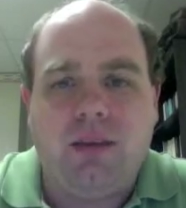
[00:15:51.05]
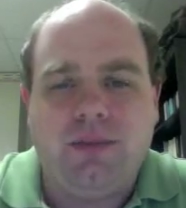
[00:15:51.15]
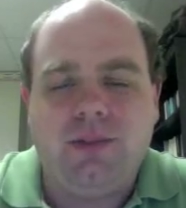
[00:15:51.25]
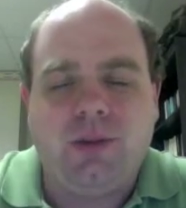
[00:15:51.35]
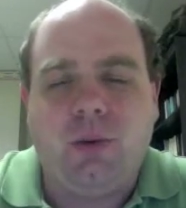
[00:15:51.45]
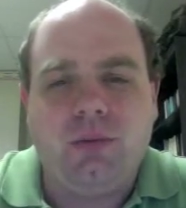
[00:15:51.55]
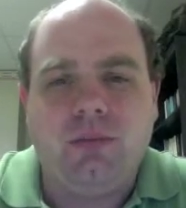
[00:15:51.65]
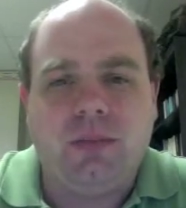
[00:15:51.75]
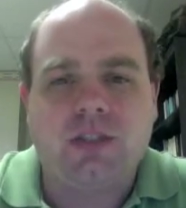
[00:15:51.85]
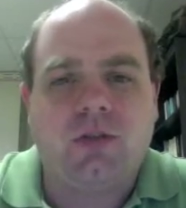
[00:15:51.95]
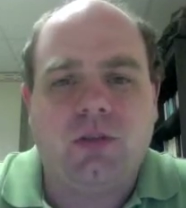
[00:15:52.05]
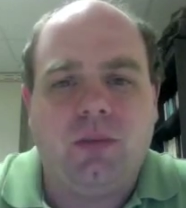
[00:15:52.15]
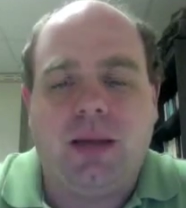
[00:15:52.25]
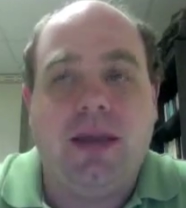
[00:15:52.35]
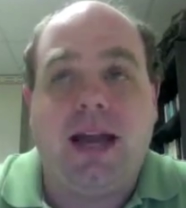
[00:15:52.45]
don't misquote me.
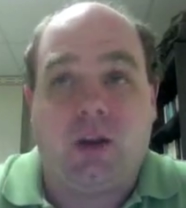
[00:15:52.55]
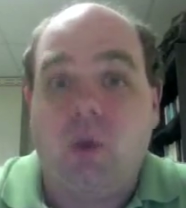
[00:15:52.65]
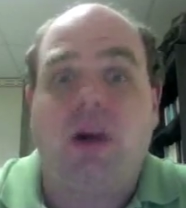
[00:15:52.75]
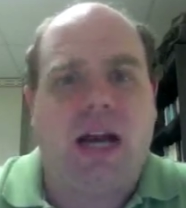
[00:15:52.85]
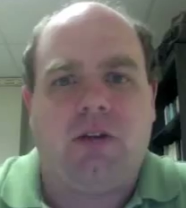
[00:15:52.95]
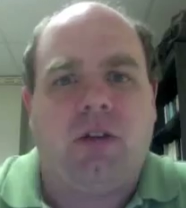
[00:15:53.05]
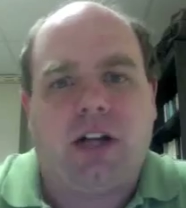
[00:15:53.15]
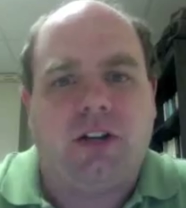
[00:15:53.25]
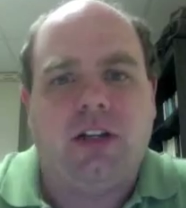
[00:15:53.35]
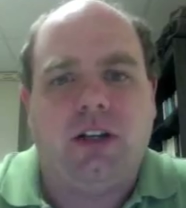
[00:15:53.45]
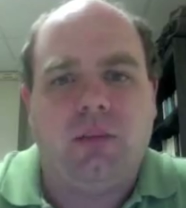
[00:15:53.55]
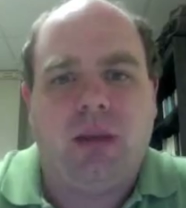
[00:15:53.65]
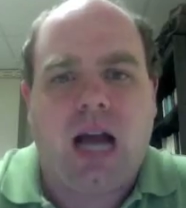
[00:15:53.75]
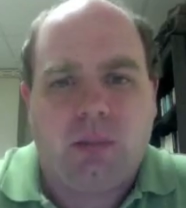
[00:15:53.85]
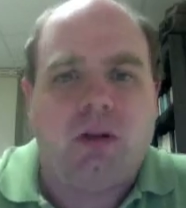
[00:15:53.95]
I'm not going on record here.
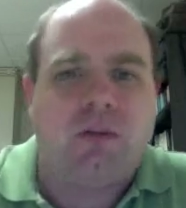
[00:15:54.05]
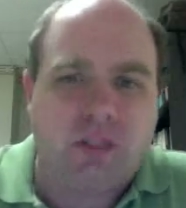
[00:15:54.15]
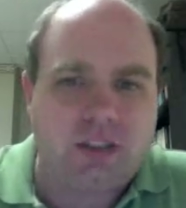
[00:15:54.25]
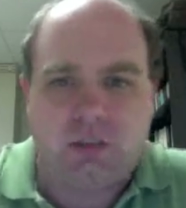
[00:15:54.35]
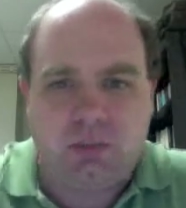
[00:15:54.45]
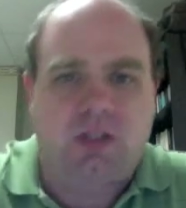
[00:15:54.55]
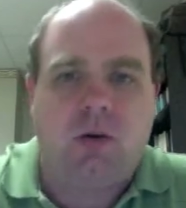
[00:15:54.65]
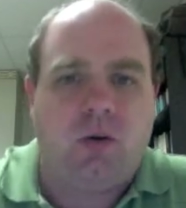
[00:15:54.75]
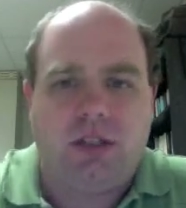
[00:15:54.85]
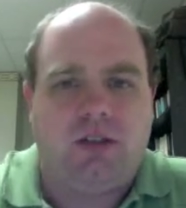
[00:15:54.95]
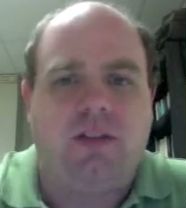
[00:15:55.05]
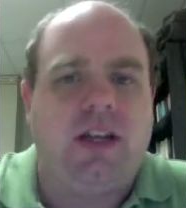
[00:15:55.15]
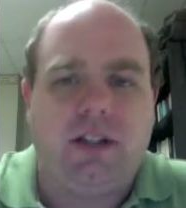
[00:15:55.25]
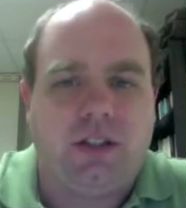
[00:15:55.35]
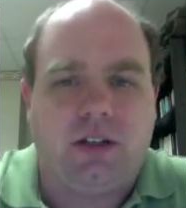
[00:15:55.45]
Bob Murphy says Bitcoin a
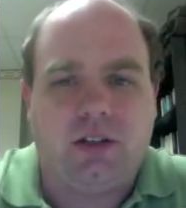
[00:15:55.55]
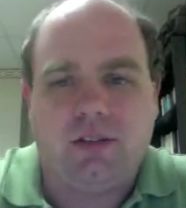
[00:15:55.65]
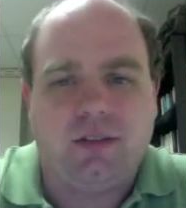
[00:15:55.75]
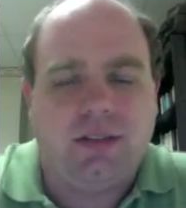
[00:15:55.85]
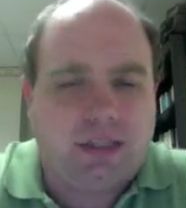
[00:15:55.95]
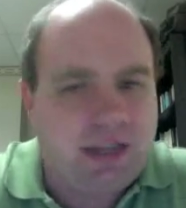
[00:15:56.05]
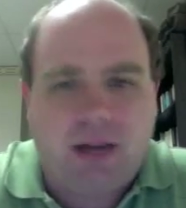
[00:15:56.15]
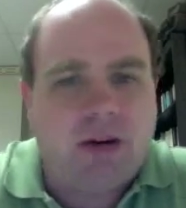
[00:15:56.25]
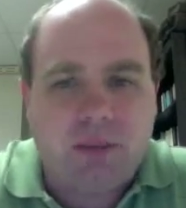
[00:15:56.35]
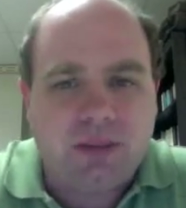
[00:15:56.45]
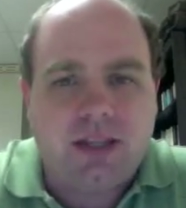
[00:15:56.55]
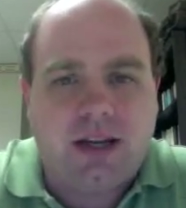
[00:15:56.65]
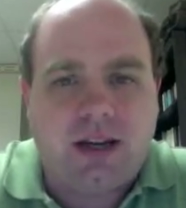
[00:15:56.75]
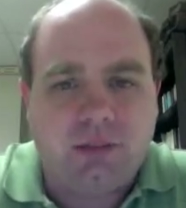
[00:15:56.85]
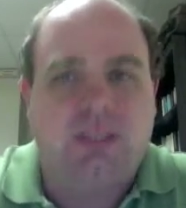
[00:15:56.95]
failure. That's not what I'm saying.
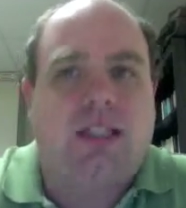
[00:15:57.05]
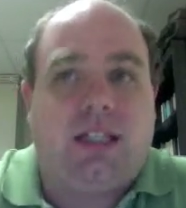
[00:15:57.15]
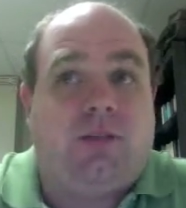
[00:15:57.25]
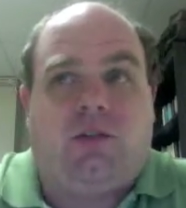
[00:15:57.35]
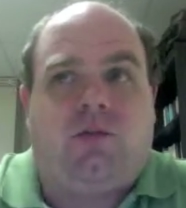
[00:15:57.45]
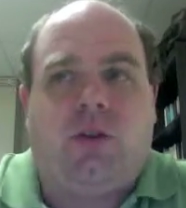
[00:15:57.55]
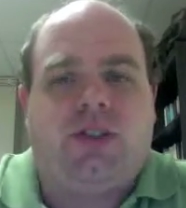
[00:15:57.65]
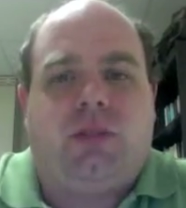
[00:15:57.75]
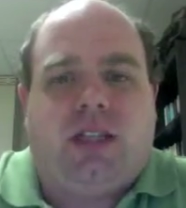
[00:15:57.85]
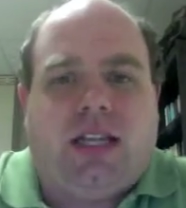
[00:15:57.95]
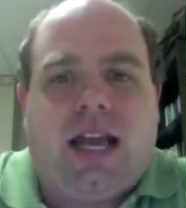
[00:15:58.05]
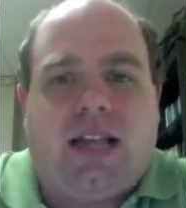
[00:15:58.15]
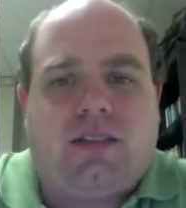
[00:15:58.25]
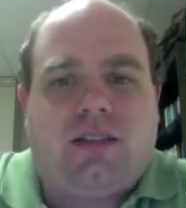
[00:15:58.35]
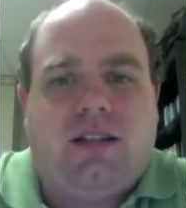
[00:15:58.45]
I'm just saying if you're forcing me to
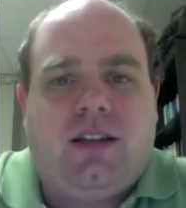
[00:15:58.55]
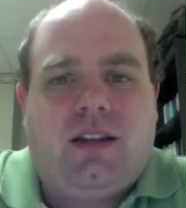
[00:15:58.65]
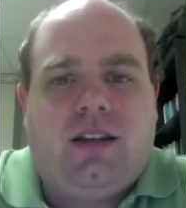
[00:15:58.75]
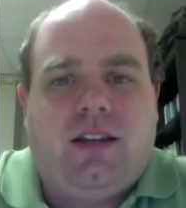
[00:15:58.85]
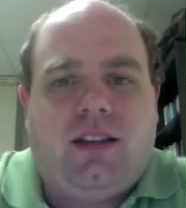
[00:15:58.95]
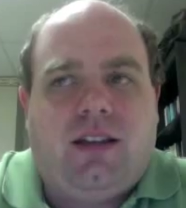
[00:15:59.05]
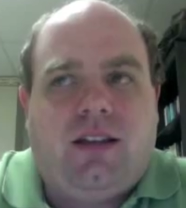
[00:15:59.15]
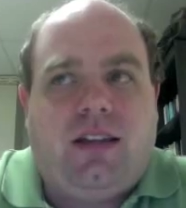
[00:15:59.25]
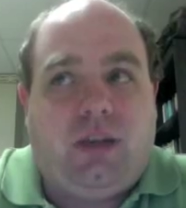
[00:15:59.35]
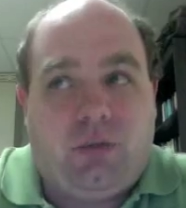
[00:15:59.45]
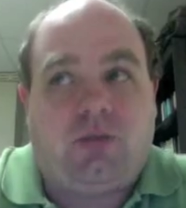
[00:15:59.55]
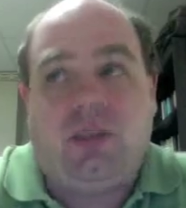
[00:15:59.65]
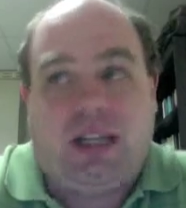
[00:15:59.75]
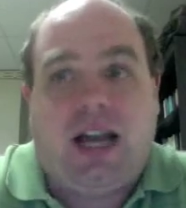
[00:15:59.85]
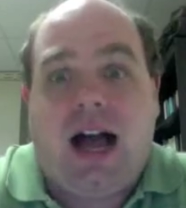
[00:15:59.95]
guess, it was
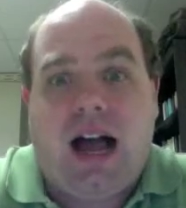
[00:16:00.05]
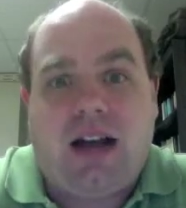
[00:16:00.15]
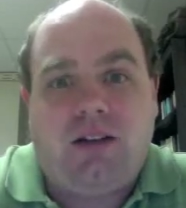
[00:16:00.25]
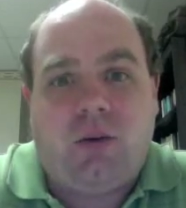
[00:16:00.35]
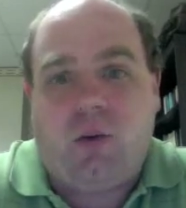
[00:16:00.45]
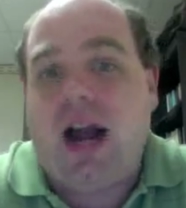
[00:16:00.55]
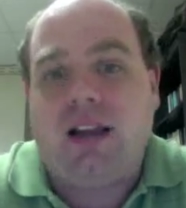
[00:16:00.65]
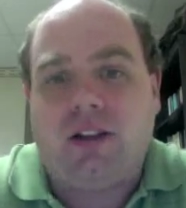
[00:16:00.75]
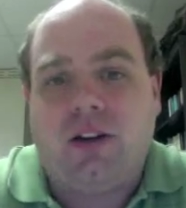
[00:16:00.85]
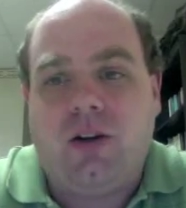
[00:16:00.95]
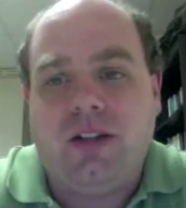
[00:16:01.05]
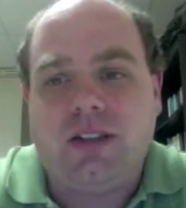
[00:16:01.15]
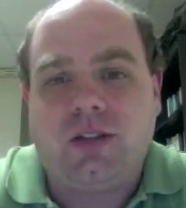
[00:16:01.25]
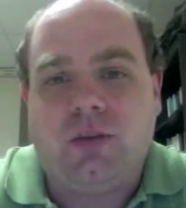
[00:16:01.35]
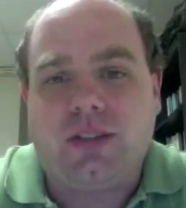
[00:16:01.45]
really hot a while ago, and
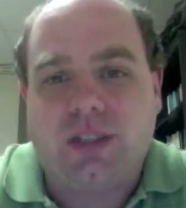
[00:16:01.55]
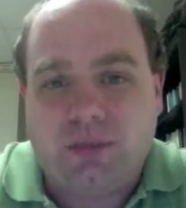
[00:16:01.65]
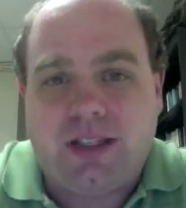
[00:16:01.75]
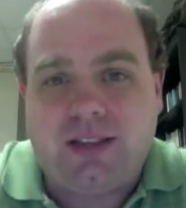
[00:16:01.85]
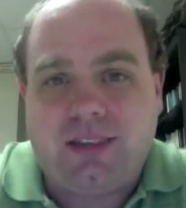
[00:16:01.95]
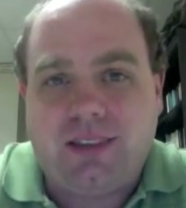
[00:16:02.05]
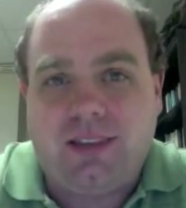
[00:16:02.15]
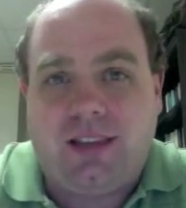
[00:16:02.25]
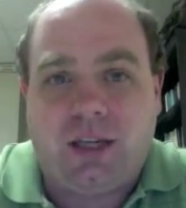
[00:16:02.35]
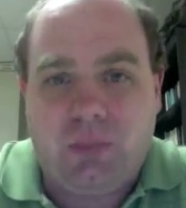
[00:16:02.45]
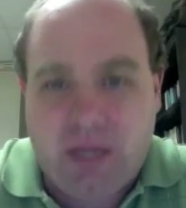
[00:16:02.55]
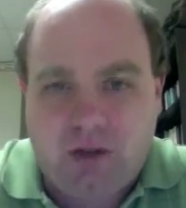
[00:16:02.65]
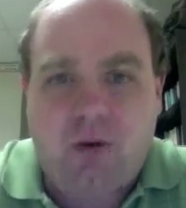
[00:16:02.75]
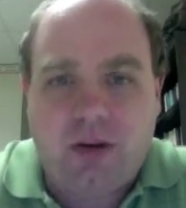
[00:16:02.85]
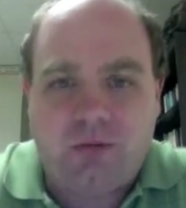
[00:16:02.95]
so with something like
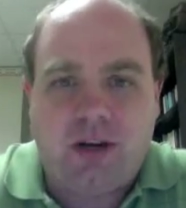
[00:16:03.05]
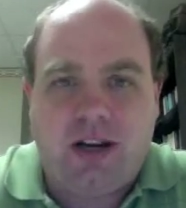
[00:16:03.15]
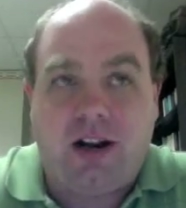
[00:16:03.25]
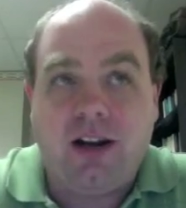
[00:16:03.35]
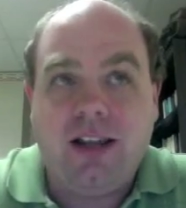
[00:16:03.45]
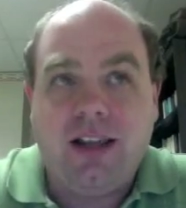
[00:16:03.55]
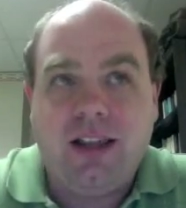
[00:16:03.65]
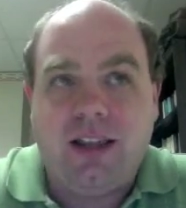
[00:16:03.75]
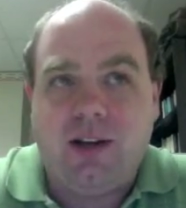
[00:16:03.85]
Bitcoin, where it